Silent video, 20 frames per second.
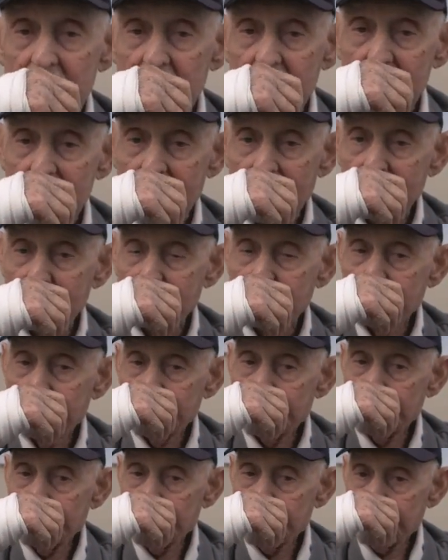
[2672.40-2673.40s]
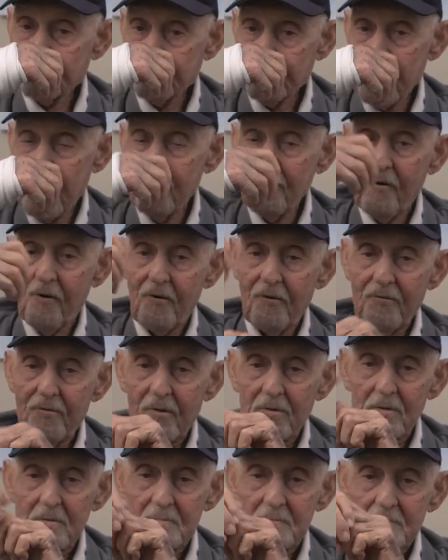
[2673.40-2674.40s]
So,
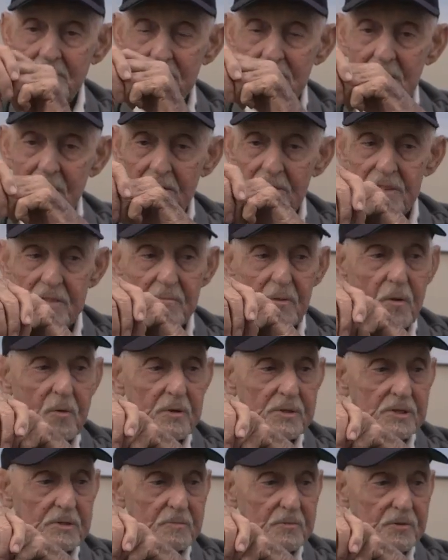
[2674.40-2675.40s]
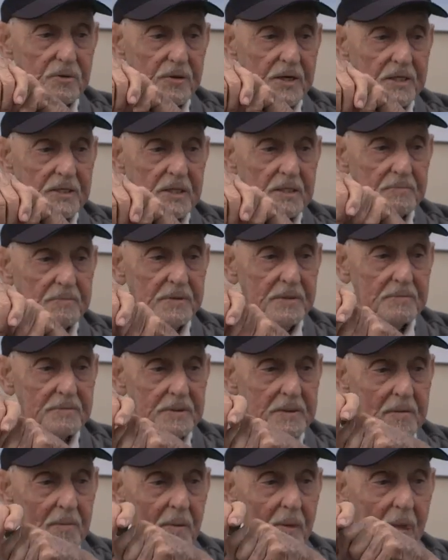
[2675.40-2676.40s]
although there's always some crazy
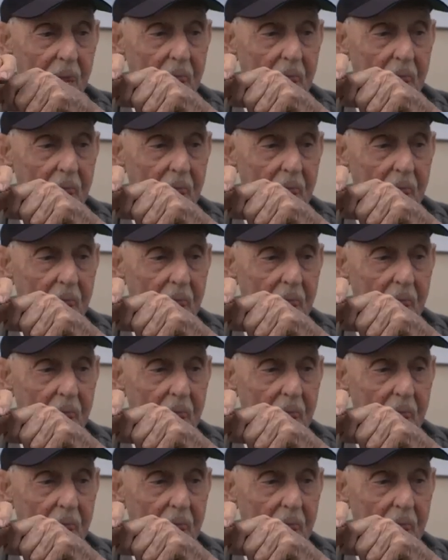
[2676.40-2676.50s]
people.